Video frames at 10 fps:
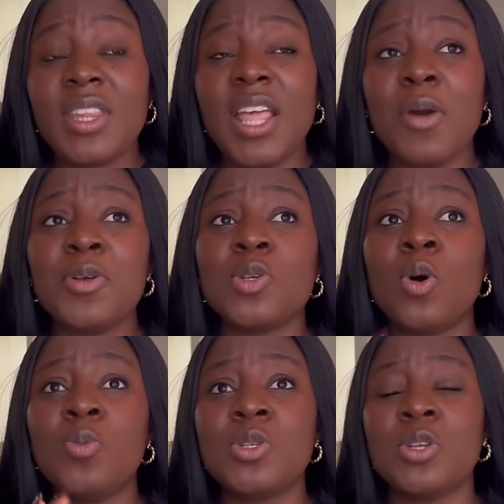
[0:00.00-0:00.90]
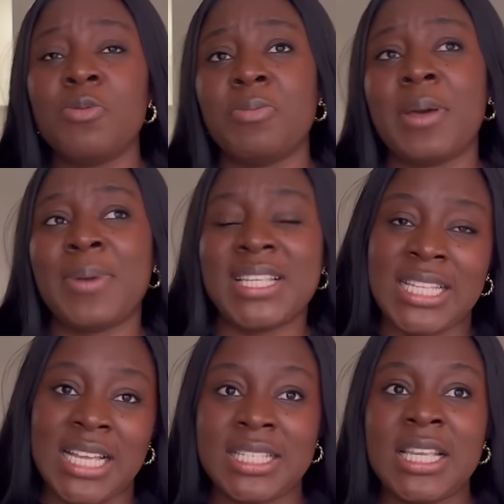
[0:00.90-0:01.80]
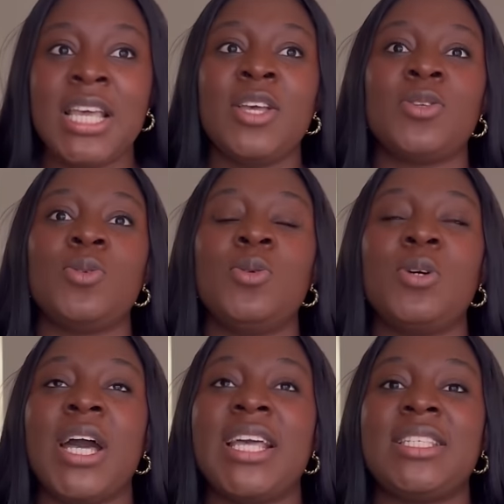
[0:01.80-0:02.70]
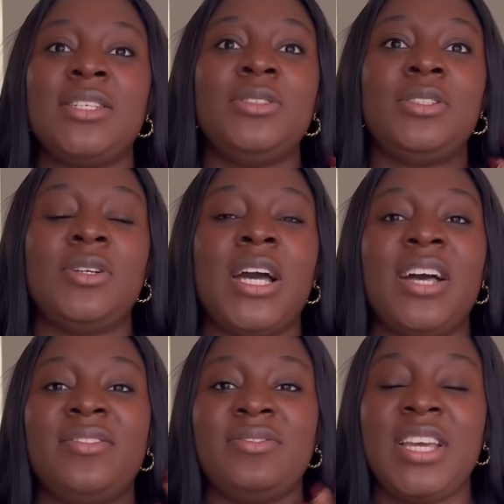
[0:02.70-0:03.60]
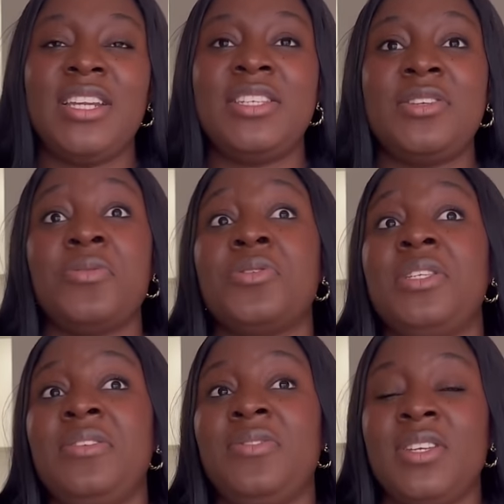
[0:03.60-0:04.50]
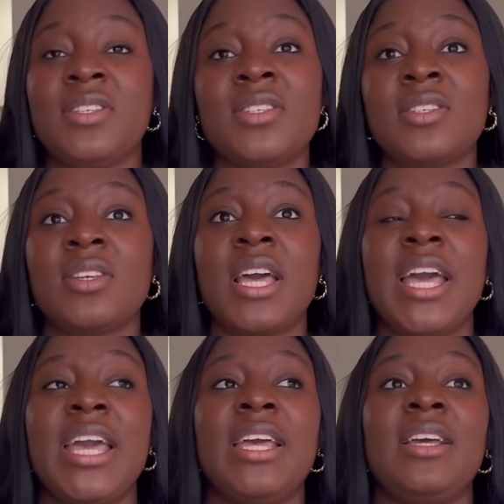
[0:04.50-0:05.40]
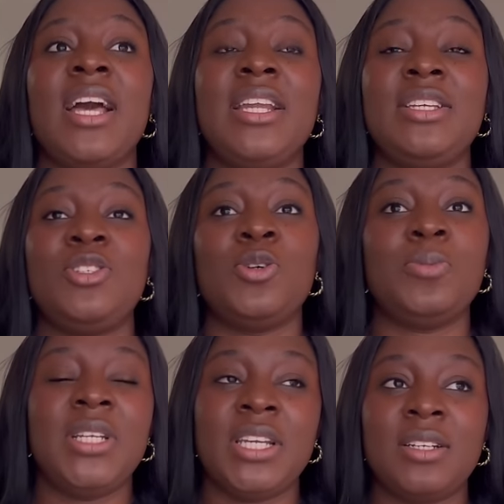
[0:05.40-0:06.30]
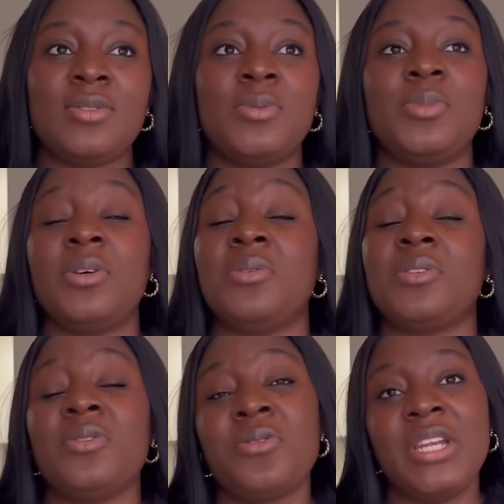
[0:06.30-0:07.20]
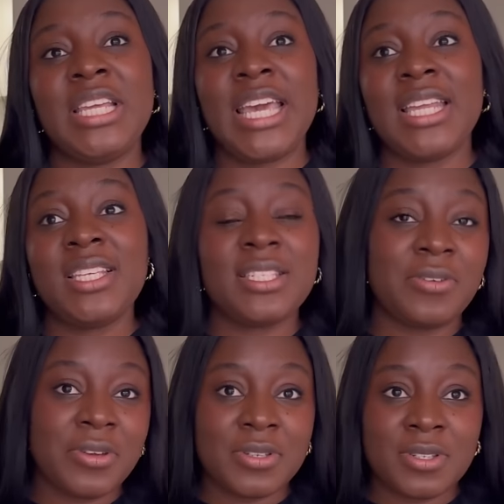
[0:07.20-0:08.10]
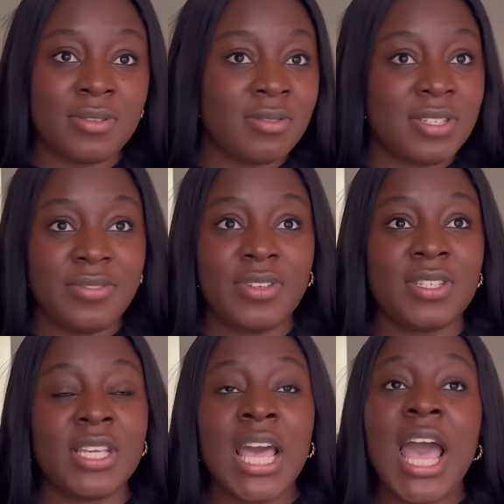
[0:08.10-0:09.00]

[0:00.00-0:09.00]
I was almost done with my master's. So I still did not have any serious savings. I had a job then, so but it was not really any serious savings.